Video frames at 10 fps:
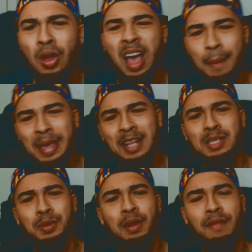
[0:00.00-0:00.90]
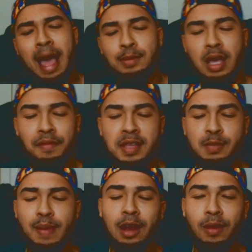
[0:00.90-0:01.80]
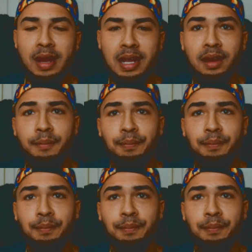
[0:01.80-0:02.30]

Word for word: I'm getting some good vibes off of this pack right here,